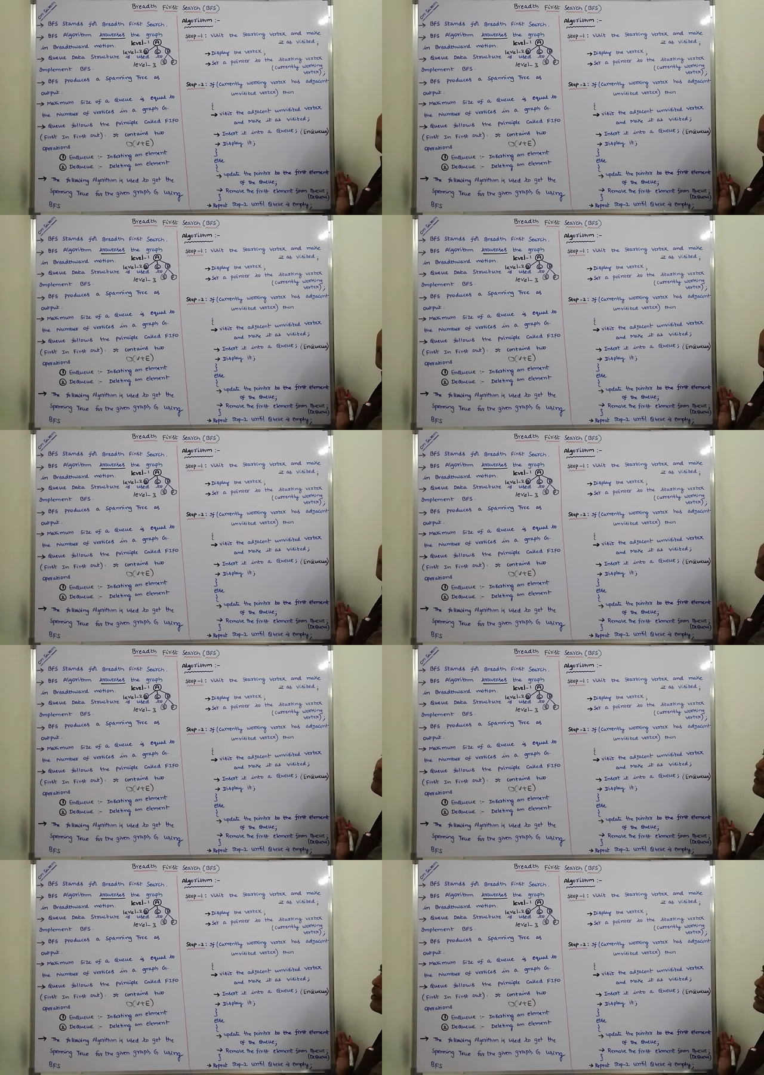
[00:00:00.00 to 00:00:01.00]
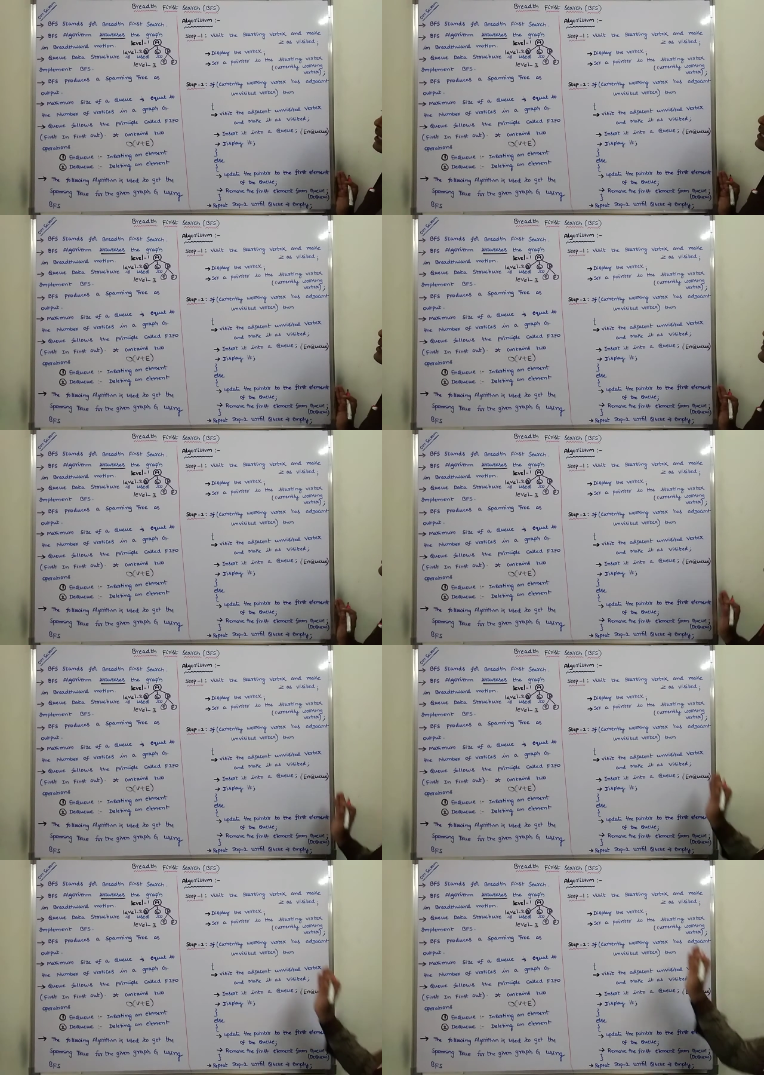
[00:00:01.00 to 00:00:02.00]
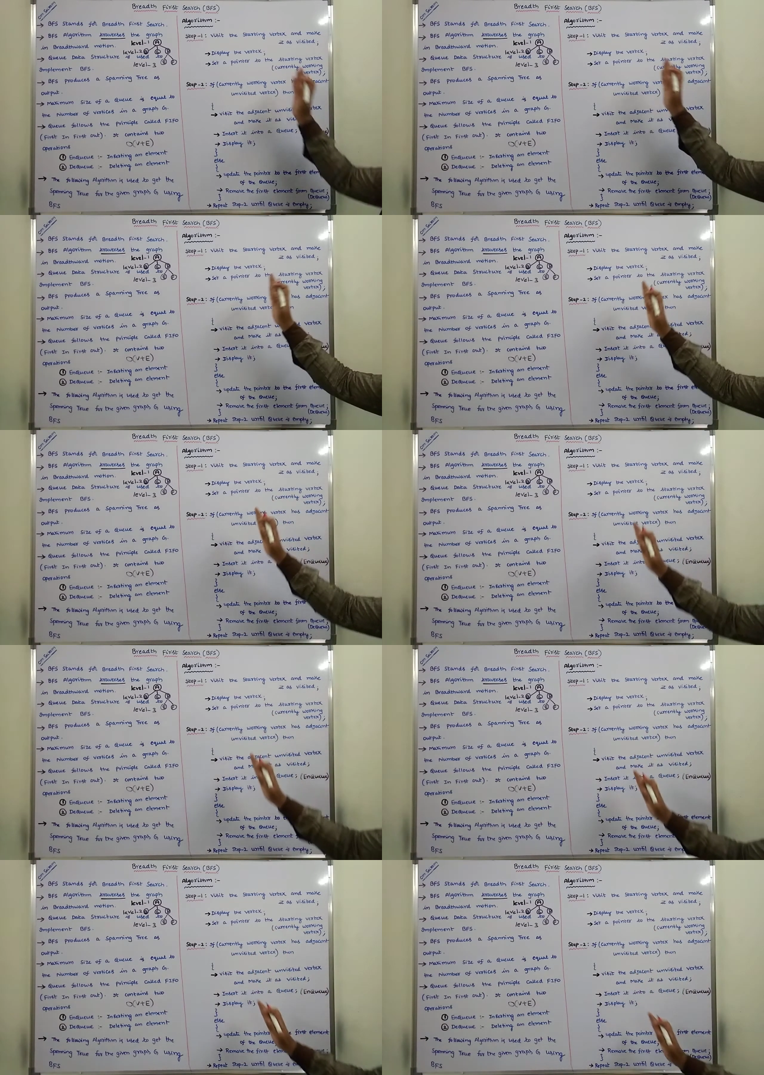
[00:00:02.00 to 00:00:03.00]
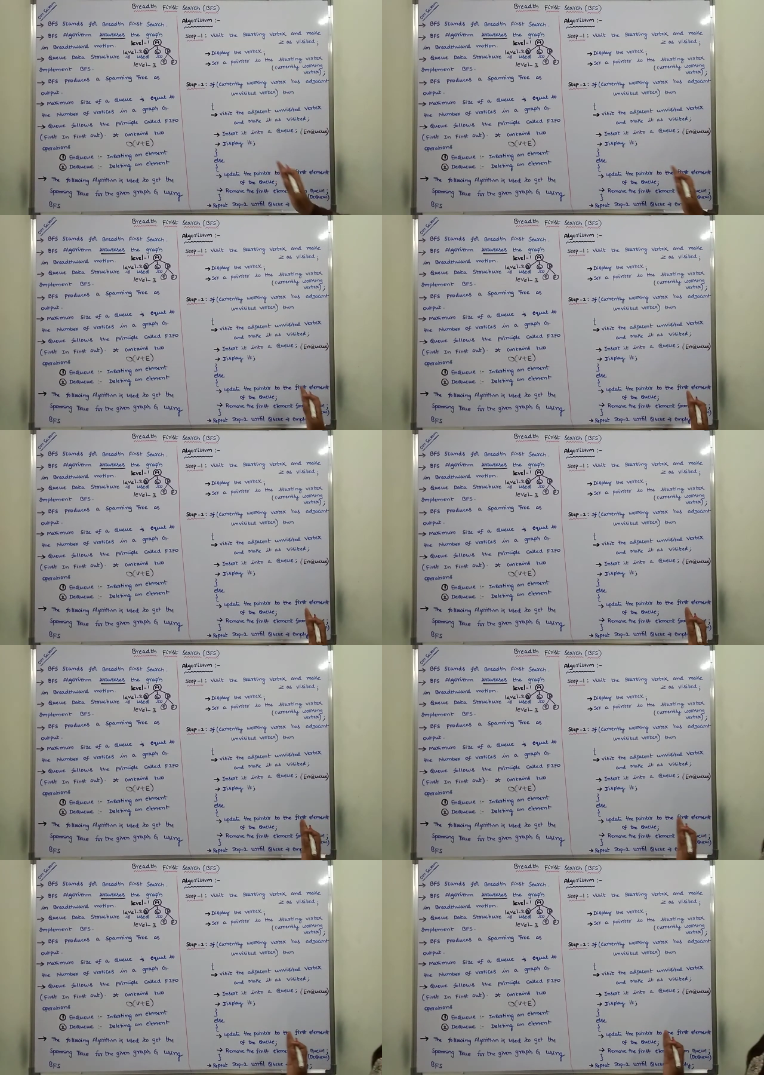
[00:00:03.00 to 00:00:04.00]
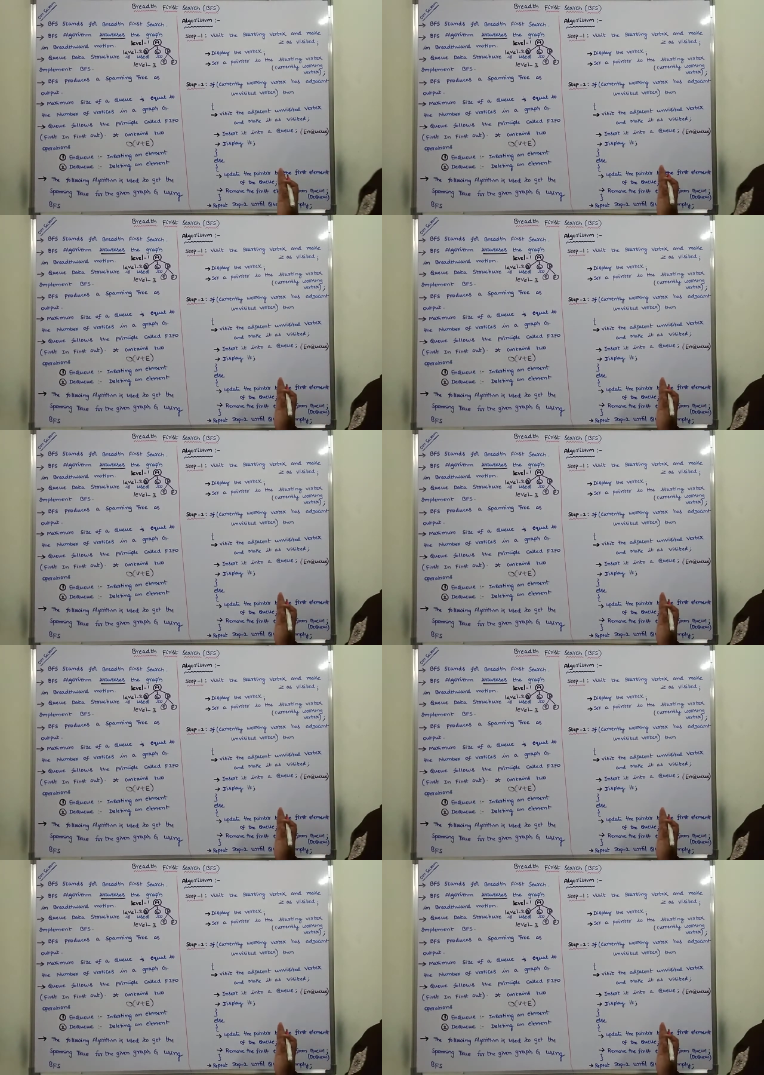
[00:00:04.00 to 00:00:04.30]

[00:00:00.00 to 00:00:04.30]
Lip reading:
No face is visible, so there are no lips to read.